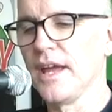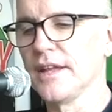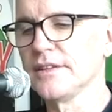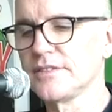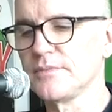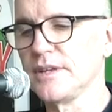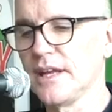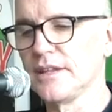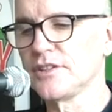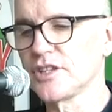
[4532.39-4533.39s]
end
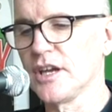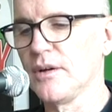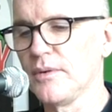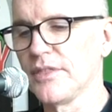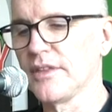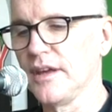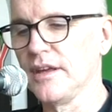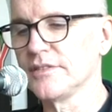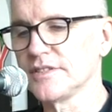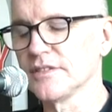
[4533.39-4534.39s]
the show with
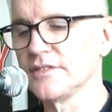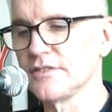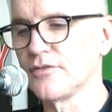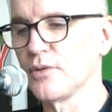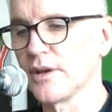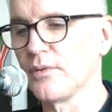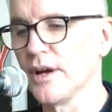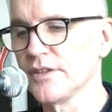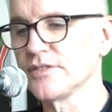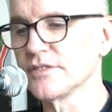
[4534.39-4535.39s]
a series of quick
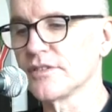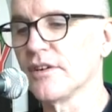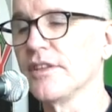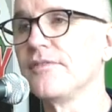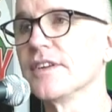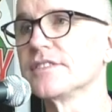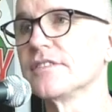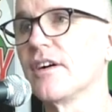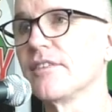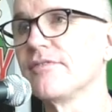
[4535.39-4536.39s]
questions called the
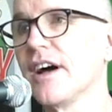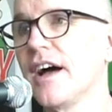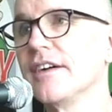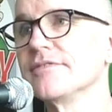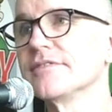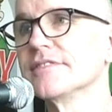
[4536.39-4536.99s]
Fitzdog 5.